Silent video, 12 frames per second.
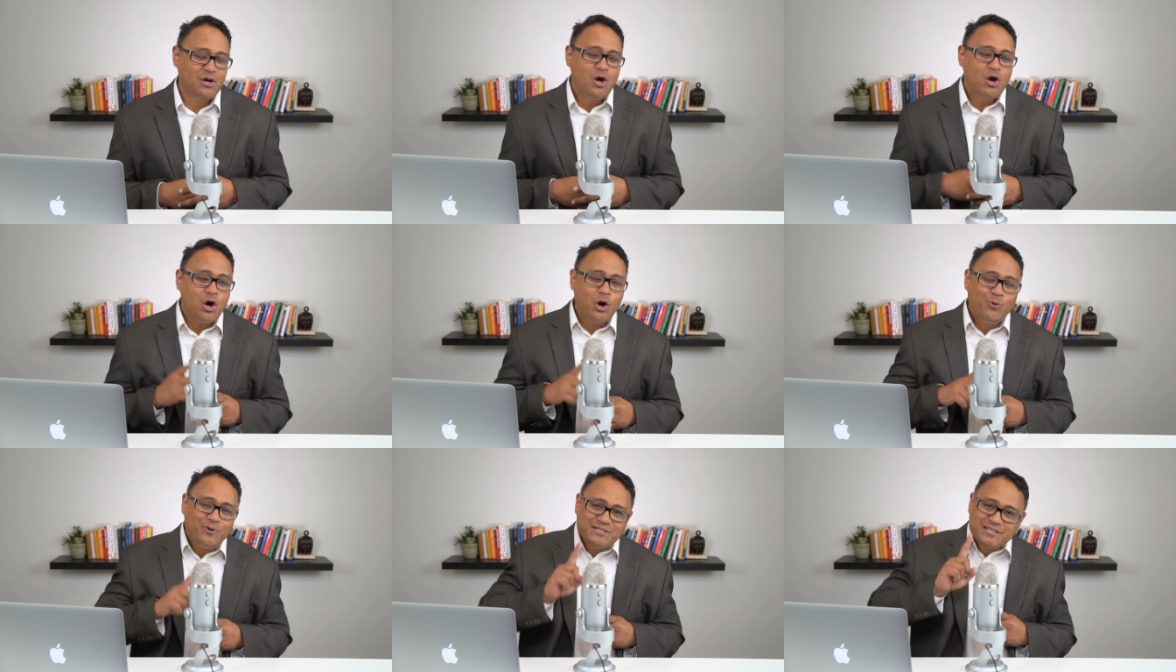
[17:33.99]

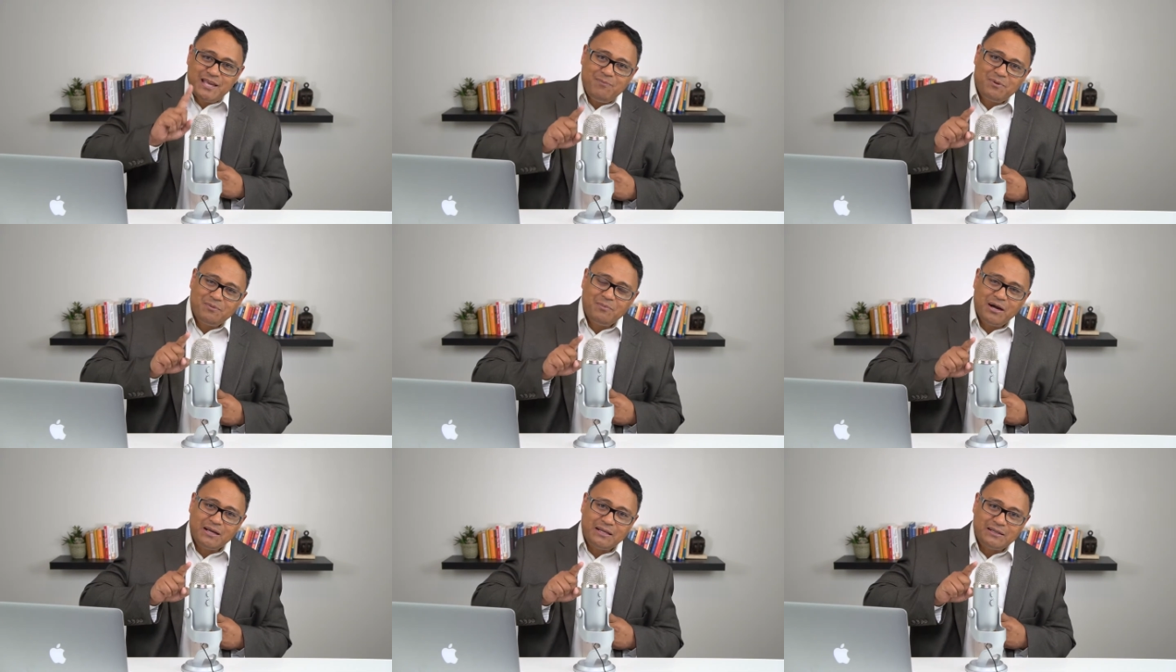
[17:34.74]
Always keep in
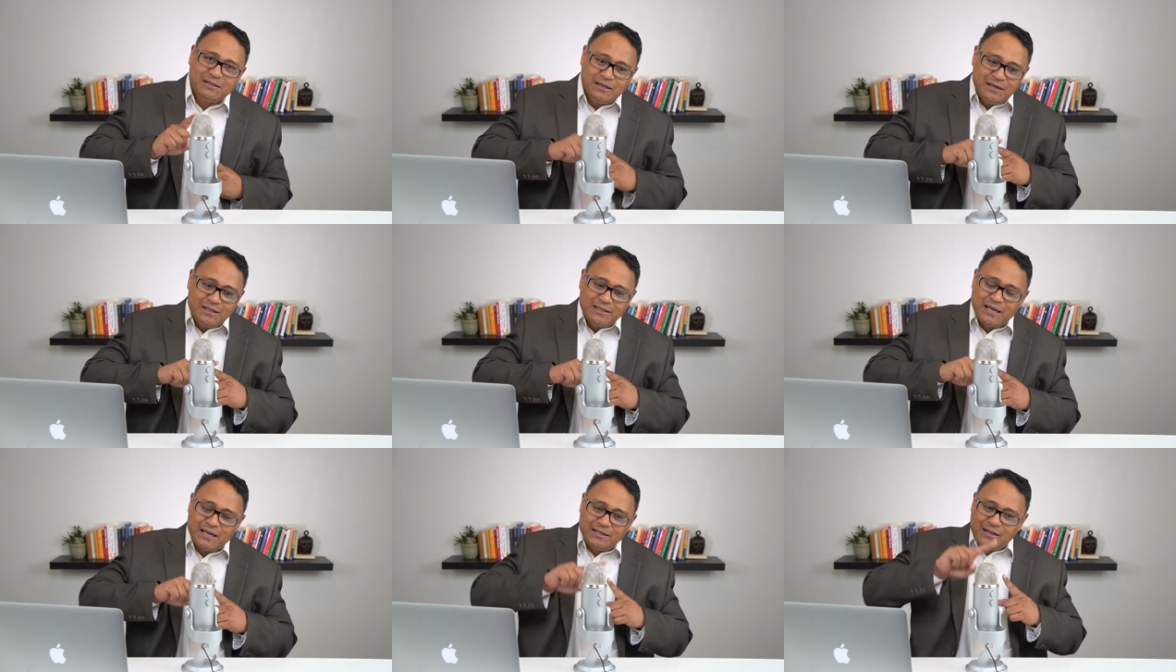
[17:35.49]
mind
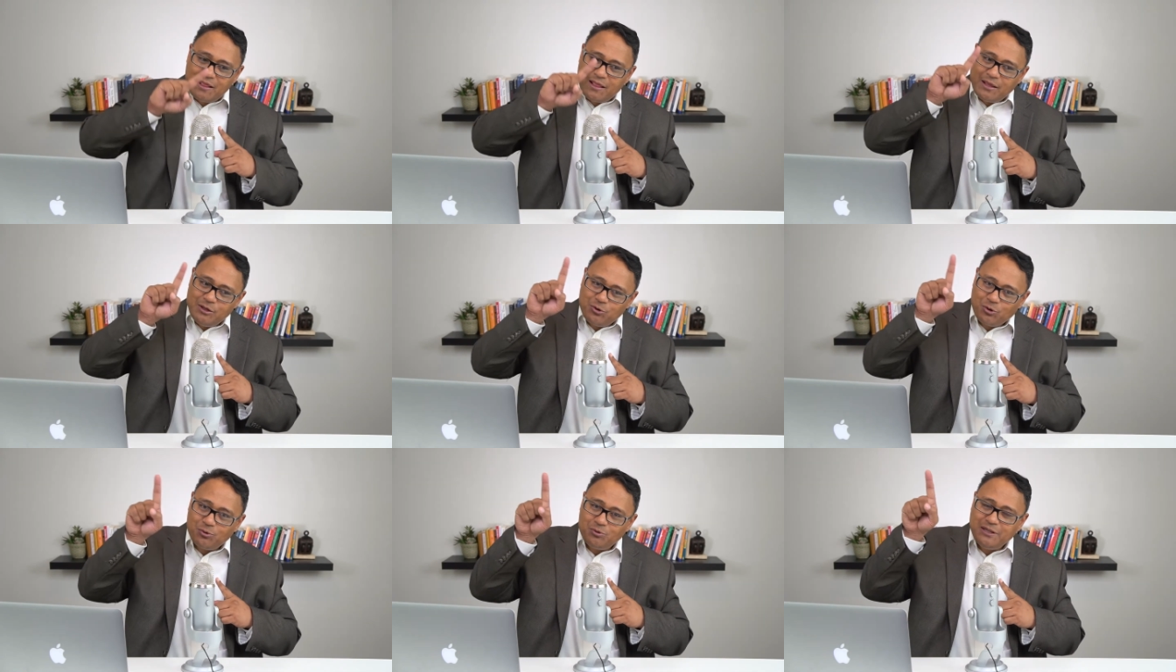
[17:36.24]
that you're
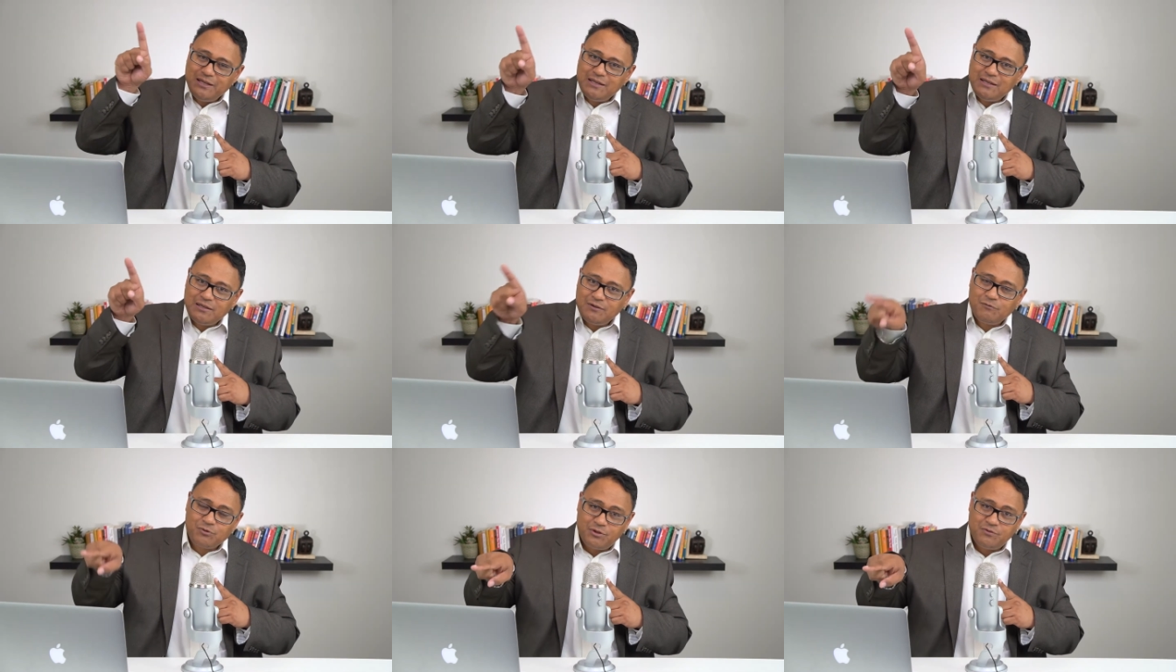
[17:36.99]
leading
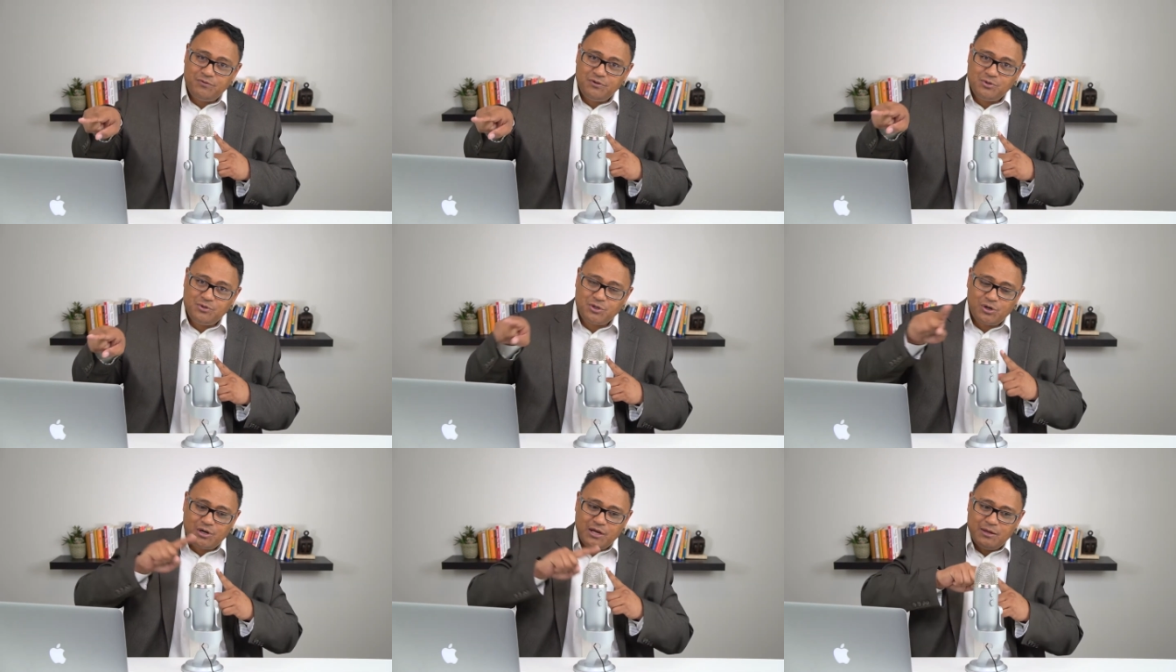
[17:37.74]
for the future,
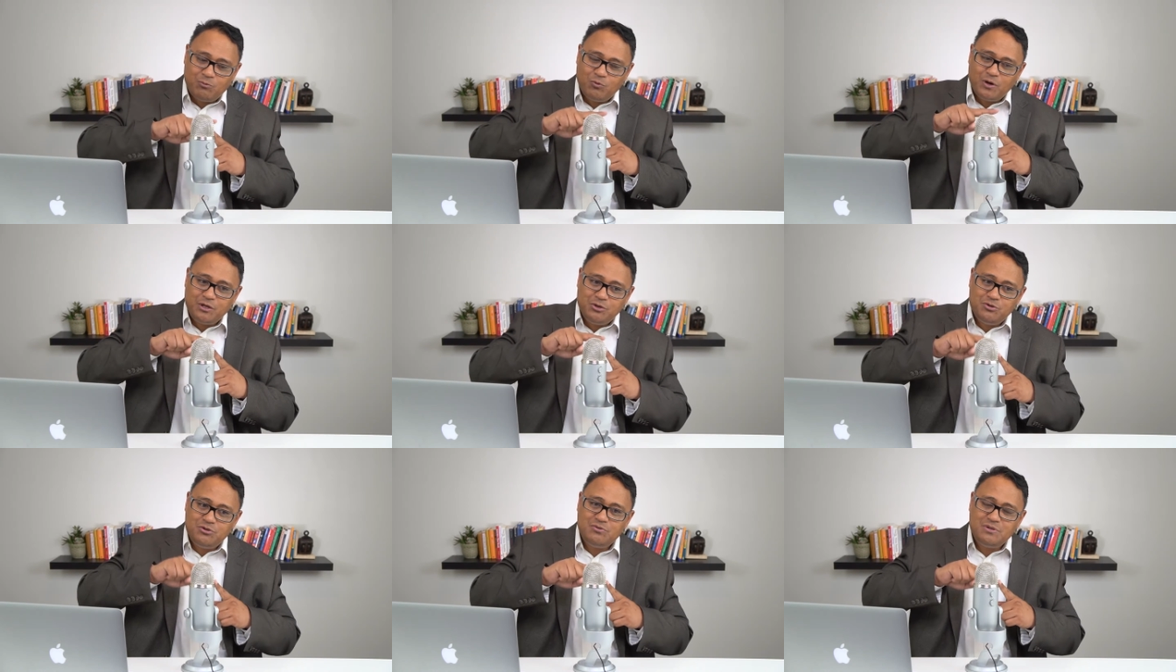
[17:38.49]
and what you
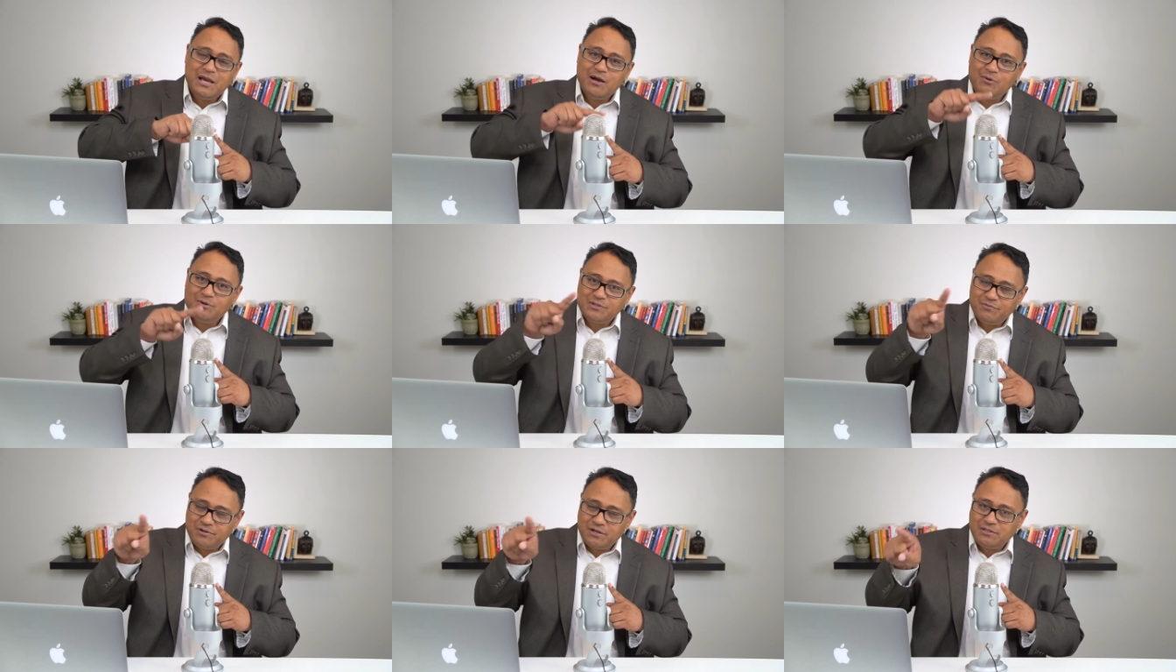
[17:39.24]
do now is
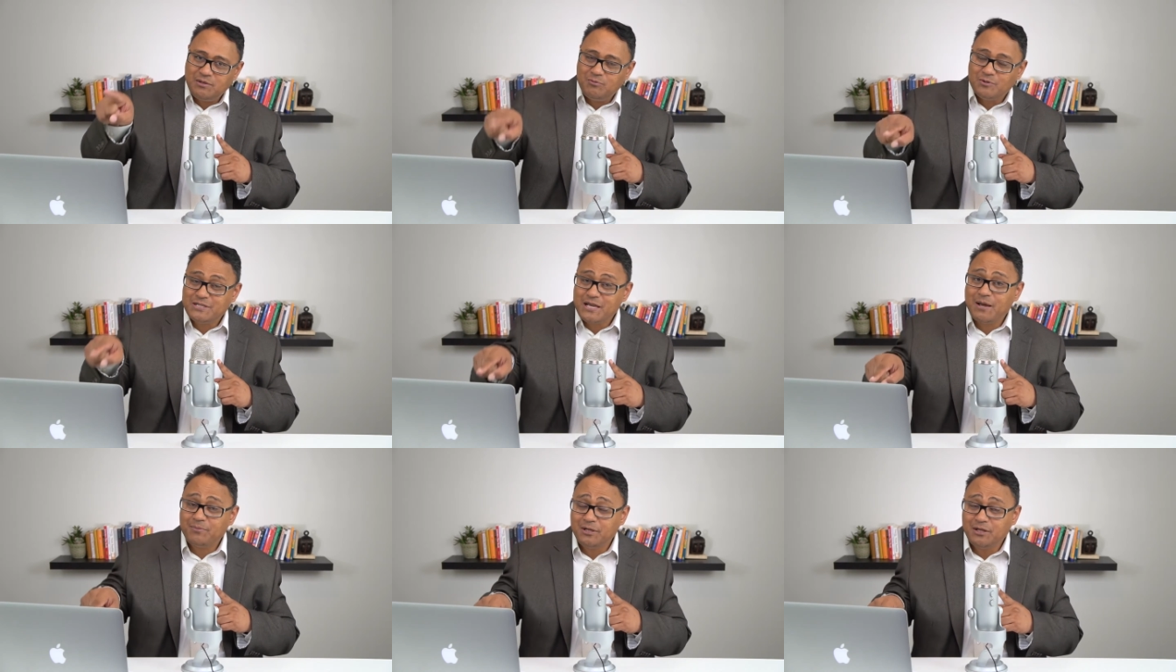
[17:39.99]
affecting what's
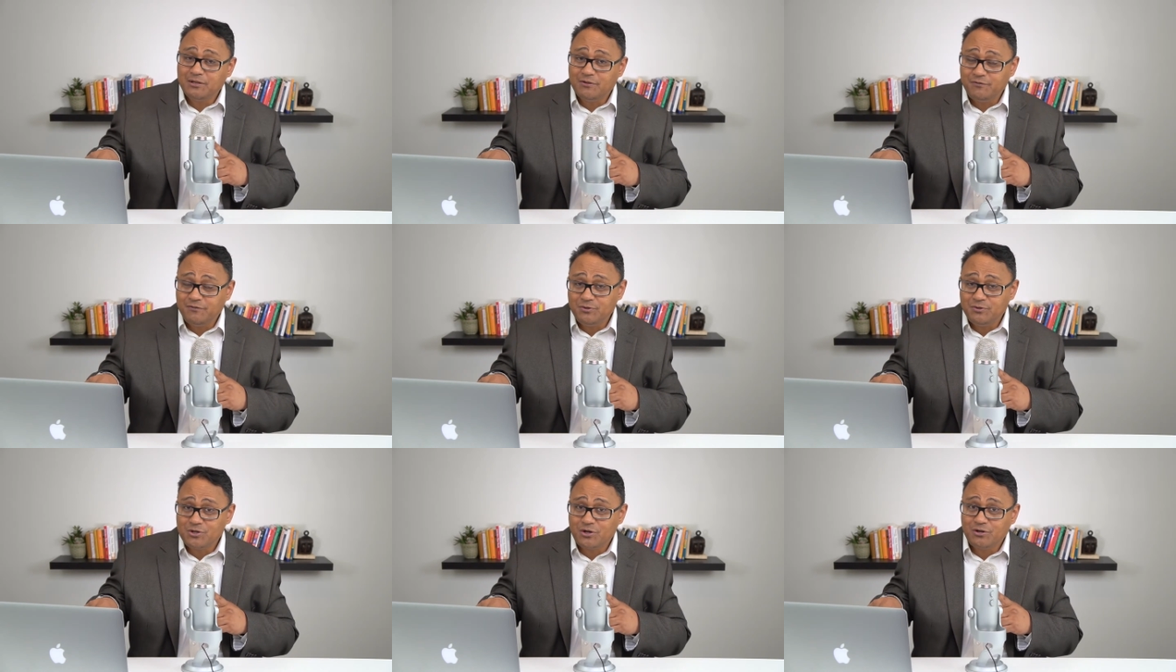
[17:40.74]
happening in the
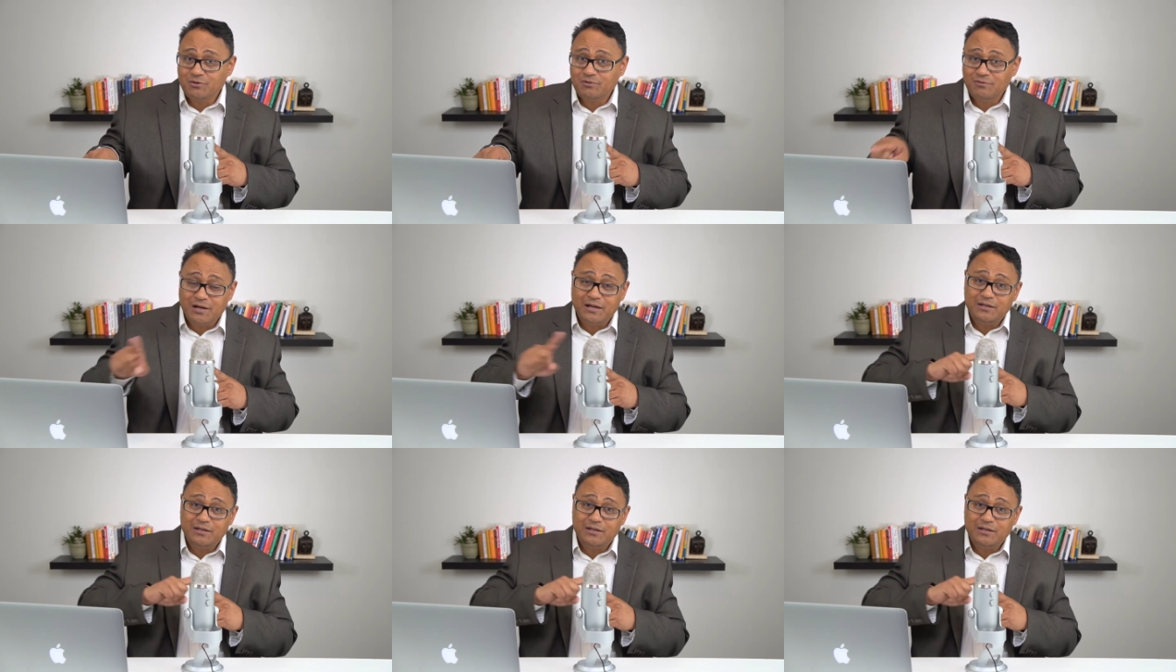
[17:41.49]
future, right?